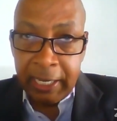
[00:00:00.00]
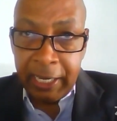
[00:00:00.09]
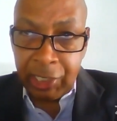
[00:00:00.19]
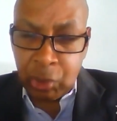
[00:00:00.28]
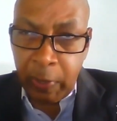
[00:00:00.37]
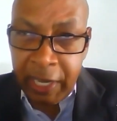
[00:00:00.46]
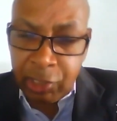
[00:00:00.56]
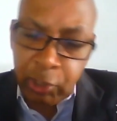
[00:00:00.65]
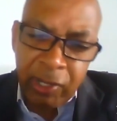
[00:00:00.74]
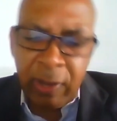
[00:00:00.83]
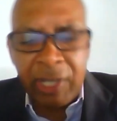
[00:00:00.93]
it's when they're
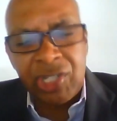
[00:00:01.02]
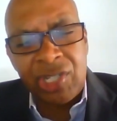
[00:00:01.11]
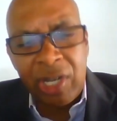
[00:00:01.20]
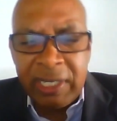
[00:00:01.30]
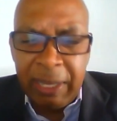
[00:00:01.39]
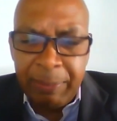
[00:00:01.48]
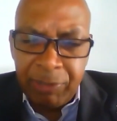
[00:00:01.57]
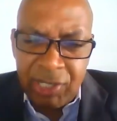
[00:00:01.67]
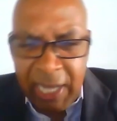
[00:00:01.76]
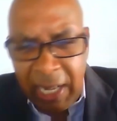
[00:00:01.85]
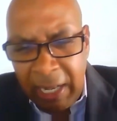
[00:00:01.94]
trying to assert
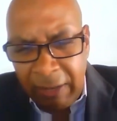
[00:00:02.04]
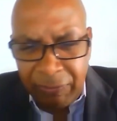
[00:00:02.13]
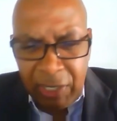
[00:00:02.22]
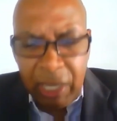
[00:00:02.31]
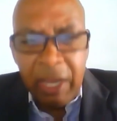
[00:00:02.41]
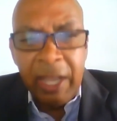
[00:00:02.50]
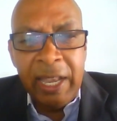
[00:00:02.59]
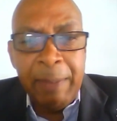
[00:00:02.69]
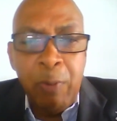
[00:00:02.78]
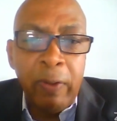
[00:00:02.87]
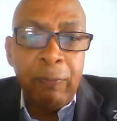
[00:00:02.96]
themselves. They're
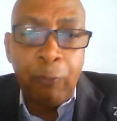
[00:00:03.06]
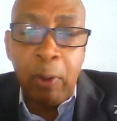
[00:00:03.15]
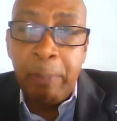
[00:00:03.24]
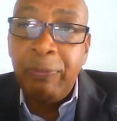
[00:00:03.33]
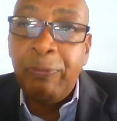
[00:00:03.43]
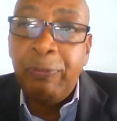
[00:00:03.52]
moving from